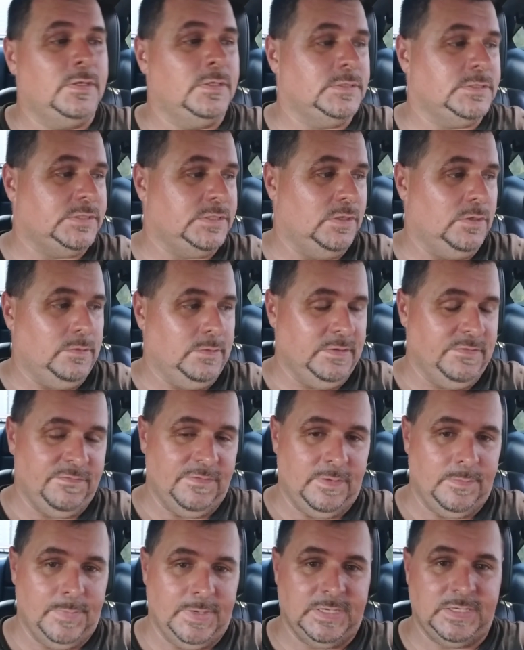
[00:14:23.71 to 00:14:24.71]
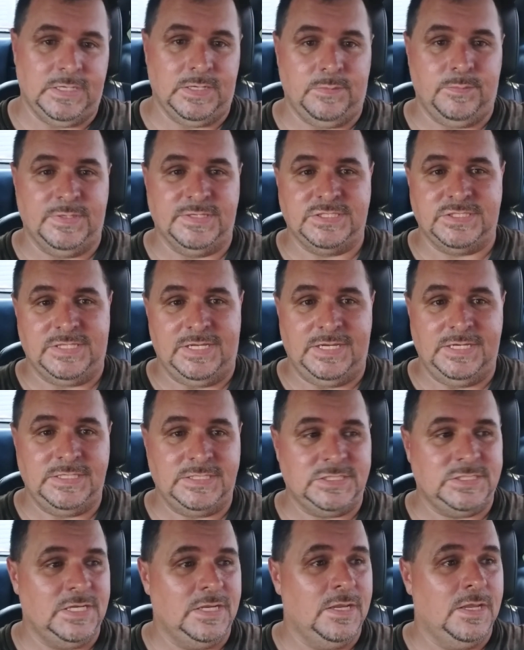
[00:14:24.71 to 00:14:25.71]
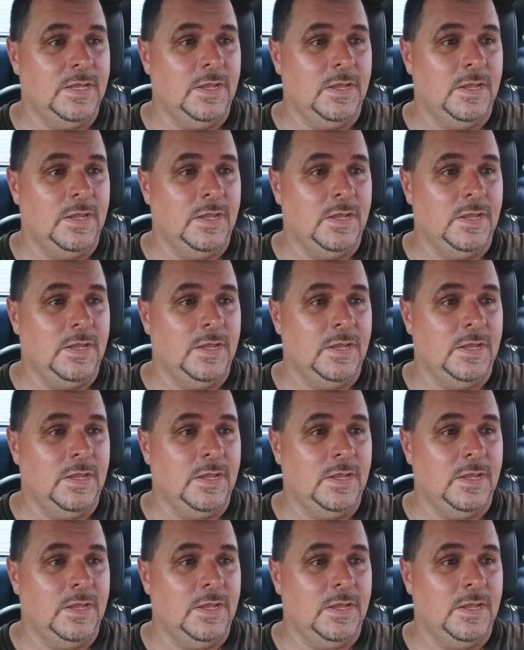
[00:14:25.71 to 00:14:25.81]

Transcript: so if I make any mistakes,